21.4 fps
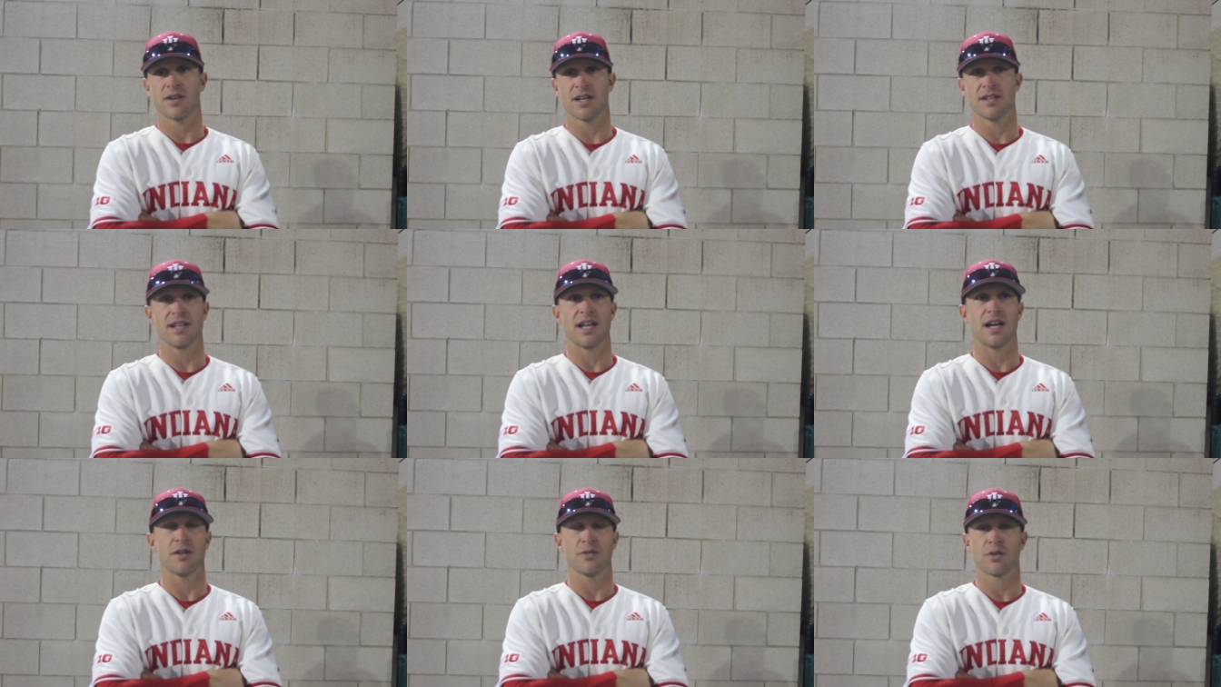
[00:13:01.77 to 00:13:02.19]

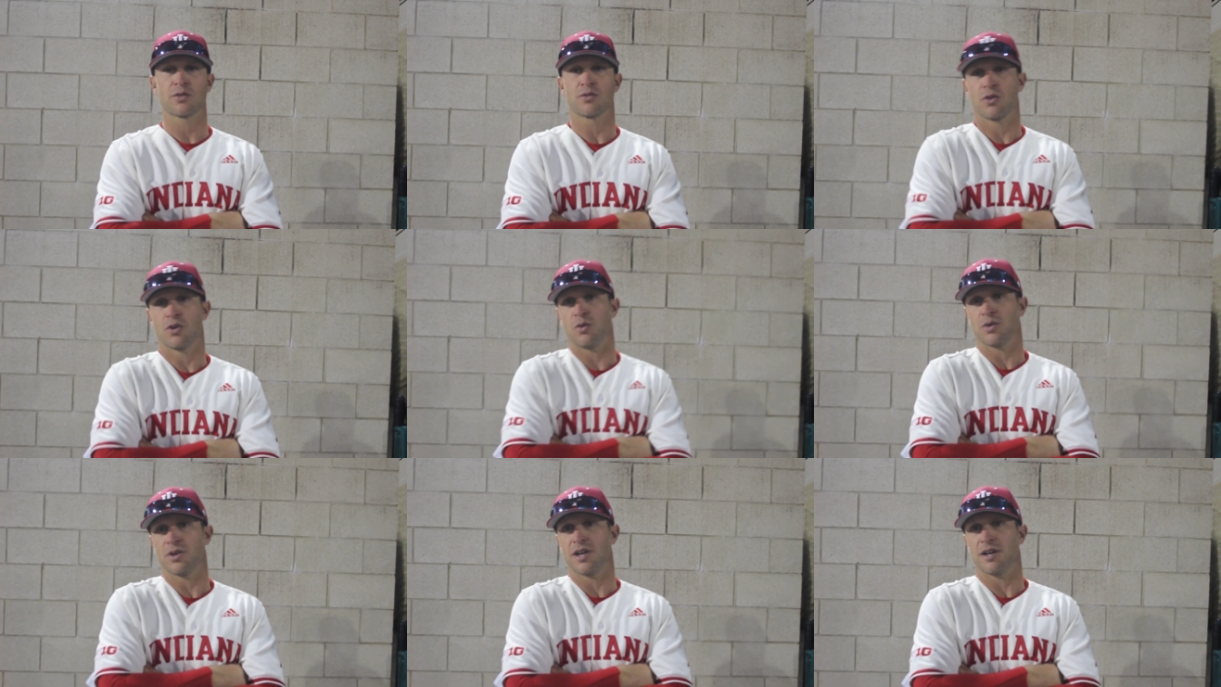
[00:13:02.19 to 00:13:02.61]
and now they're
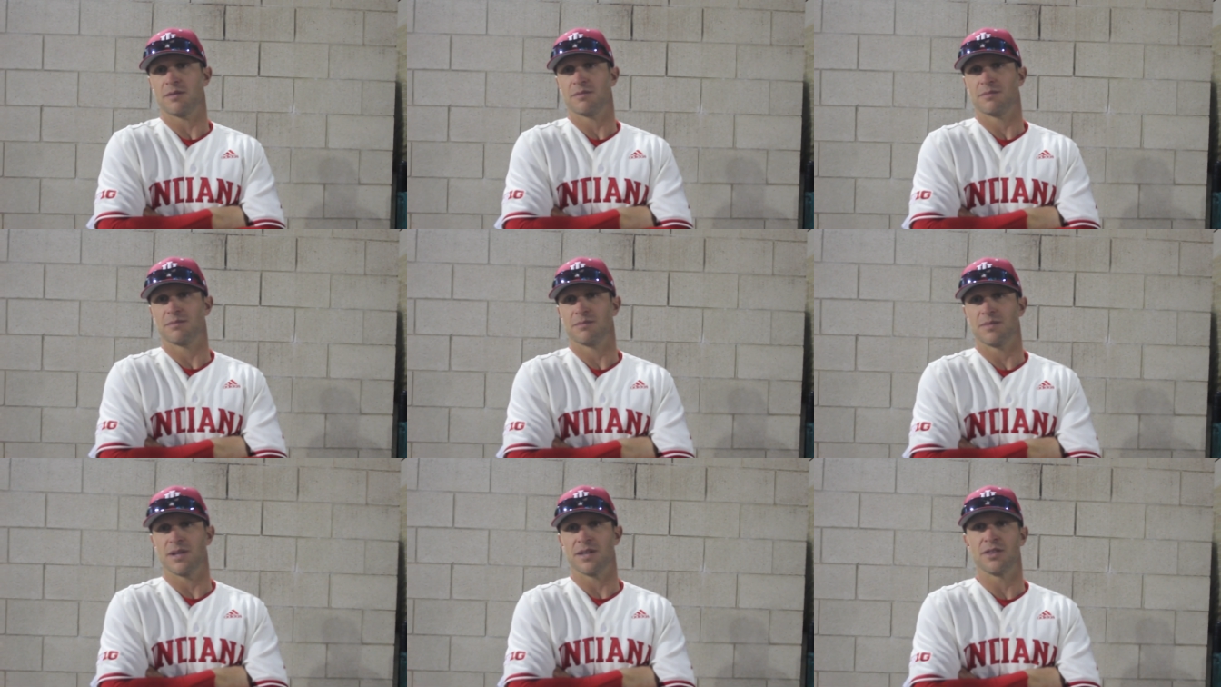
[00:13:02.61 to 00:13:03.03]
growing up
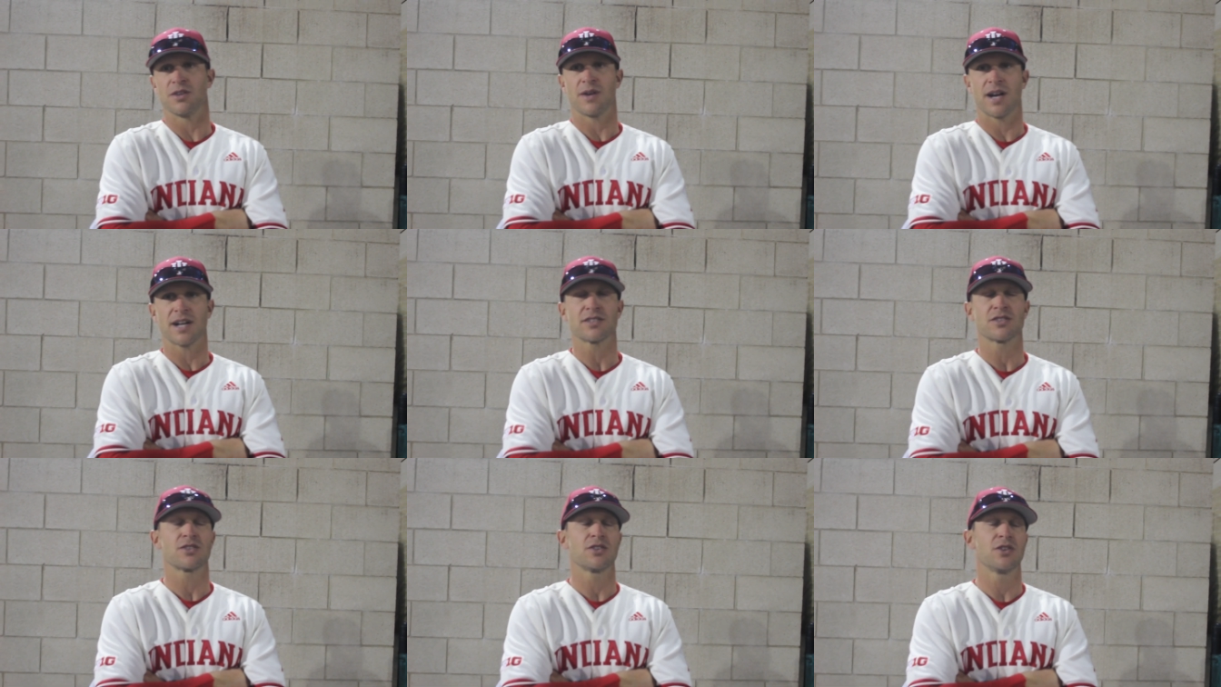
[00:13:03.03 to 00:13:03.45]
and
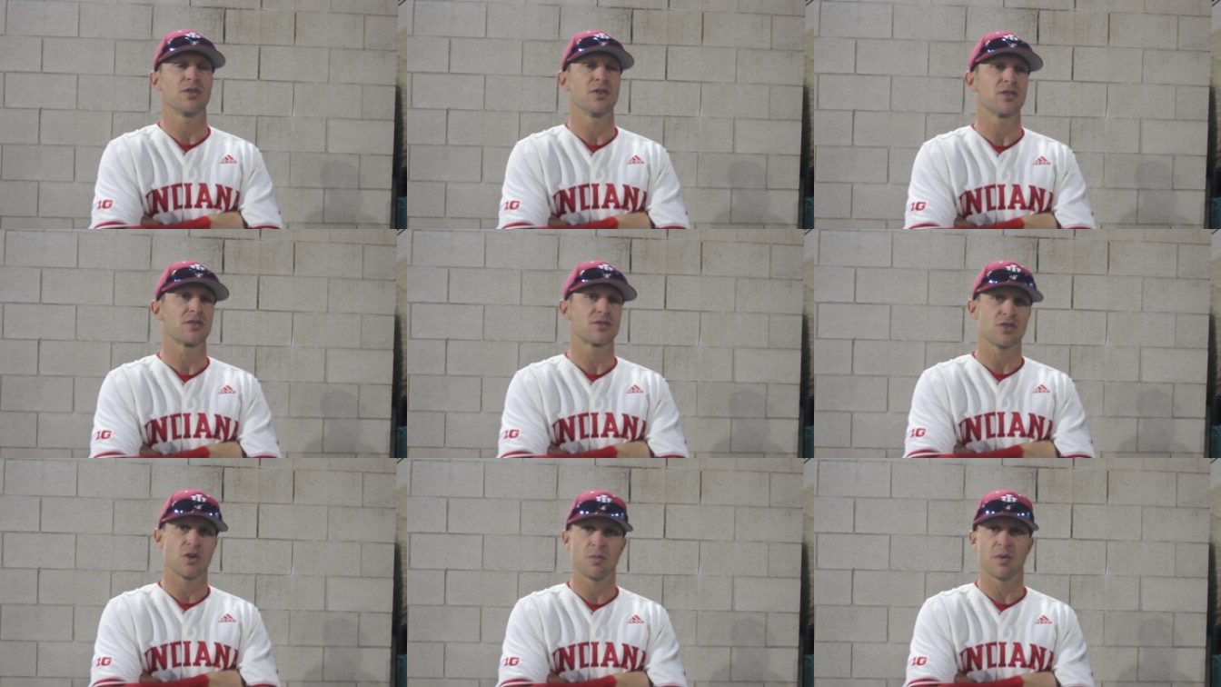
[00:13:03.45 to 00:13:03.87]
they're
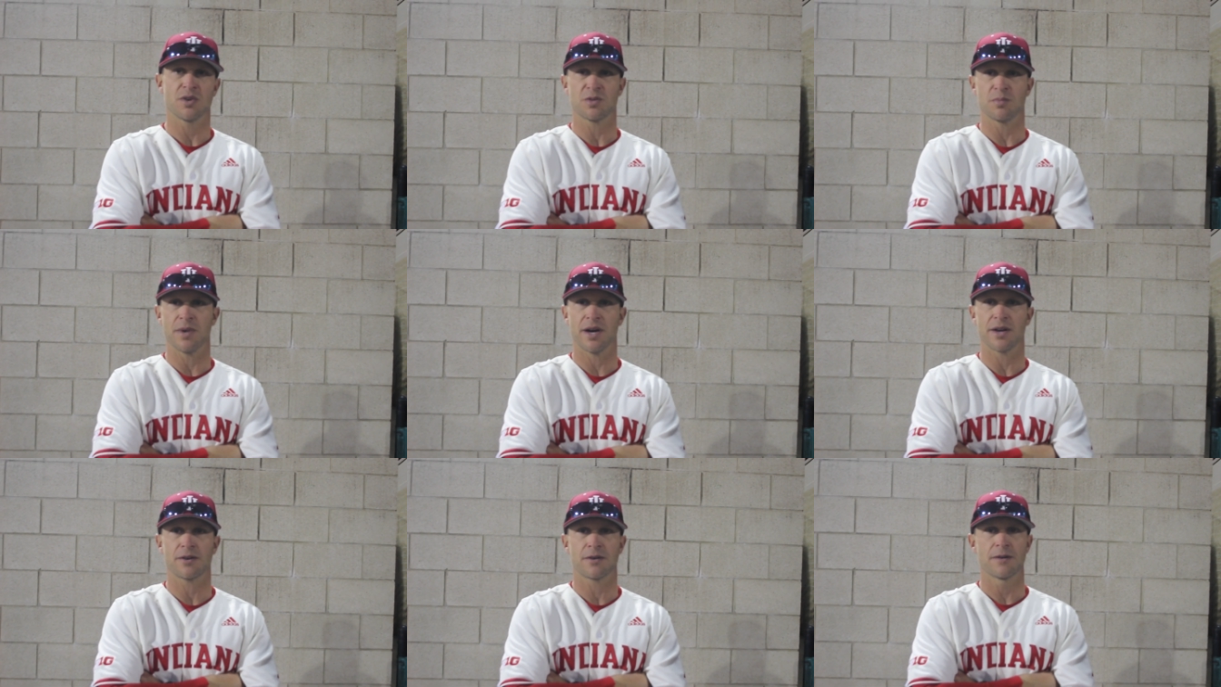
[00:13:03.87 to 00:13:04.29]
executing so
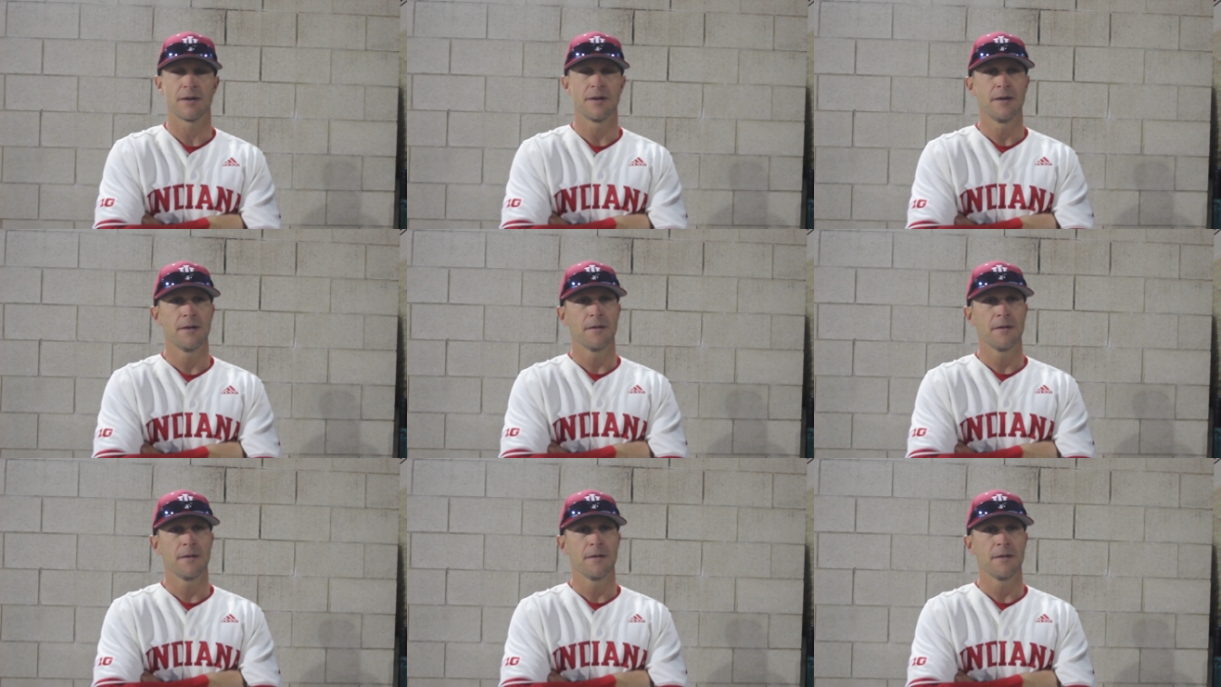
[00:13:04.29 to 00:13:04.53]
much better